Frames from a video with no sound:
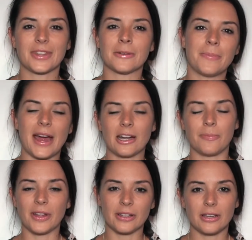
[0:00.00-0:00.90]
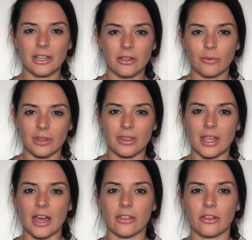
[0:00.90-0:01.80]
compatibility with
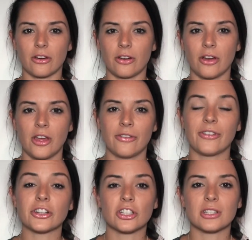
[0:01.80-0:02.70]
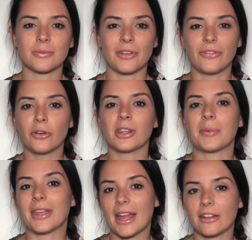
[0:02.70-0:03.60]
the other functions on my phone, like
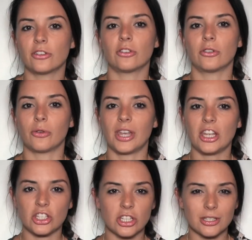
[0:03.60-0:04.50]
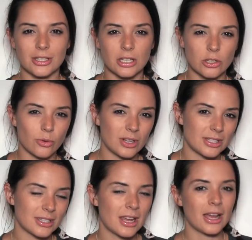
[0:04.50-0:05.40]
my calendar and locations, didn't
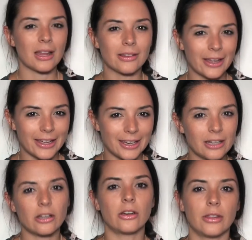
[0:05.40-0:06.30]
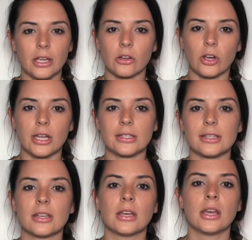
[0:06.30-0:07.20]
always align all that
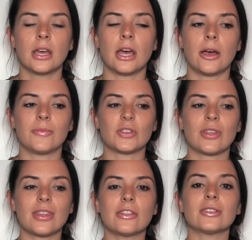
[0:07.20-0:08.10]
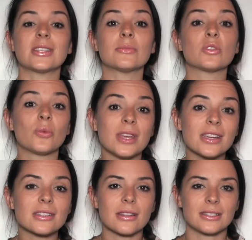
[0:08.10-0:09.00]
great. So I think there's some
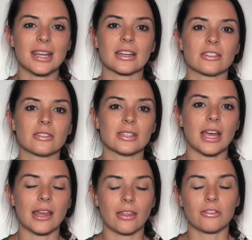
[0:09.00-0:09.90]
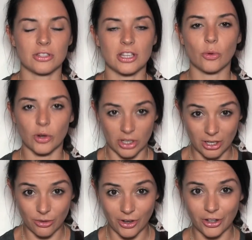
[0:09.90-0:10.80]
tweaks on the technical side that they're still
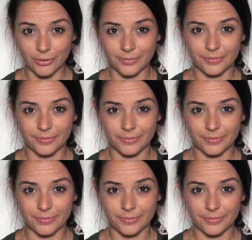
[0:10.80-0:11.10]
working through.